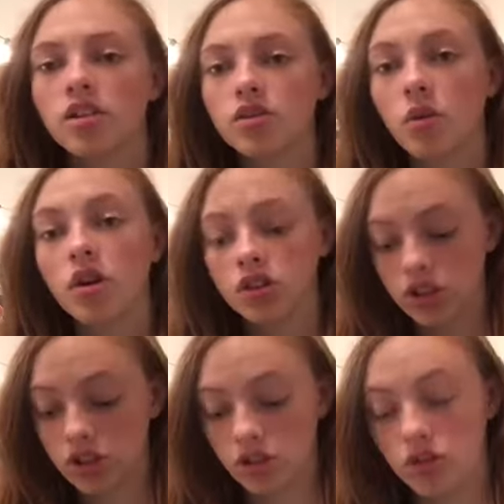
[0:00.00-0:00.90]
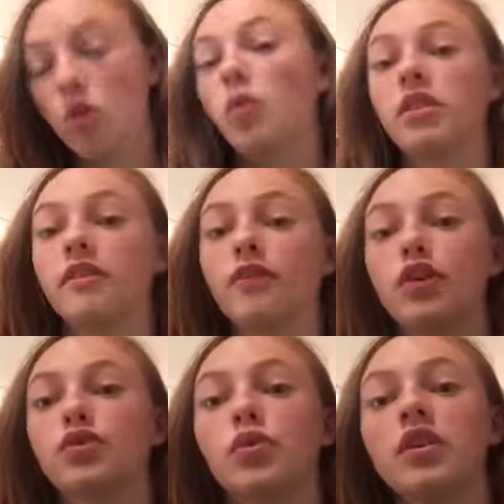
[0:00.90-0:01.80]
So I'll just go with the
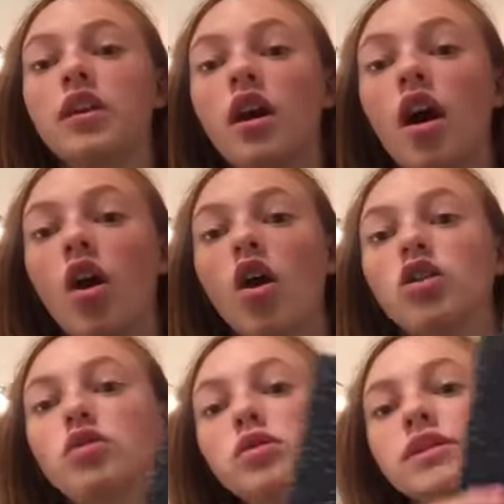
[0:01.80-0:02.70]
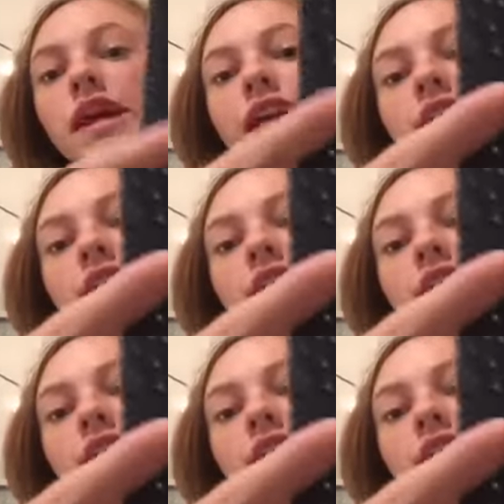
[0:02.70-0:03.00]
first one. Use an